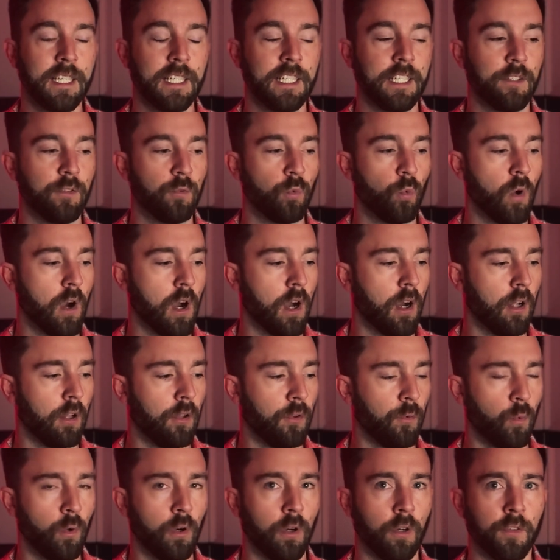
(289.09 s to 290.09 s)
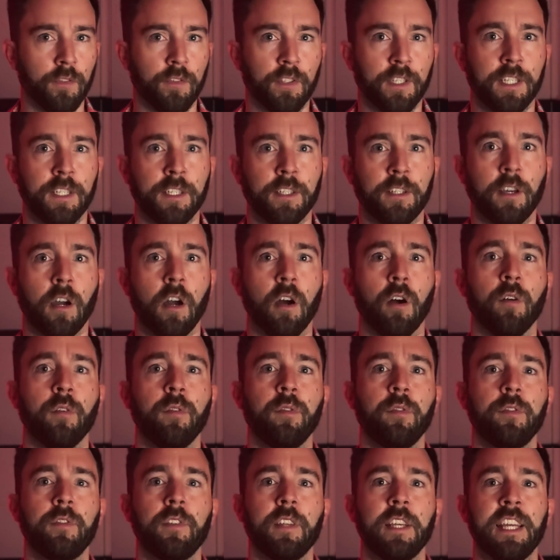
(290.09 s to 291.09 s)
his world was
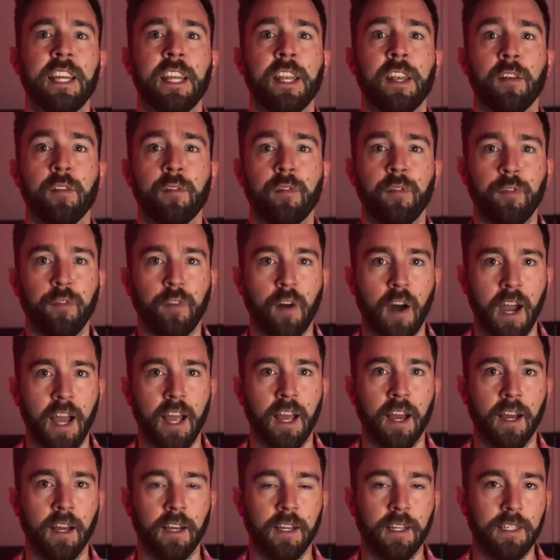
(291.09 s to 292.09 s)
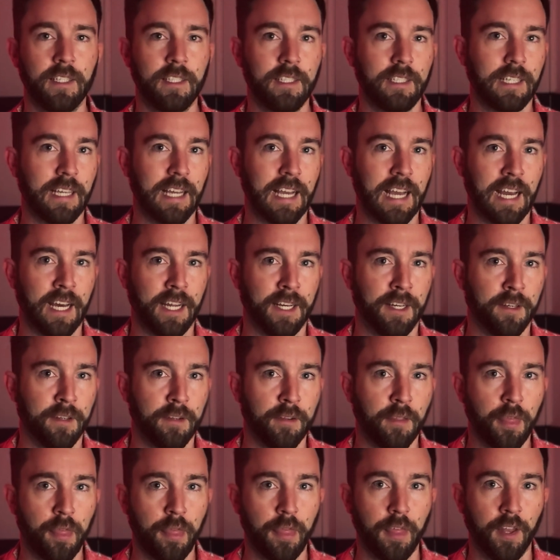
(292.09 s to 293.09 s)
engulfed in fire
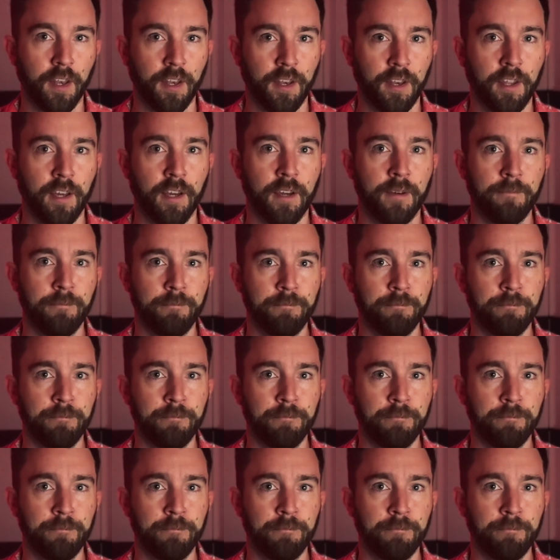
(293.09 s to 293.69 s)
and thunder.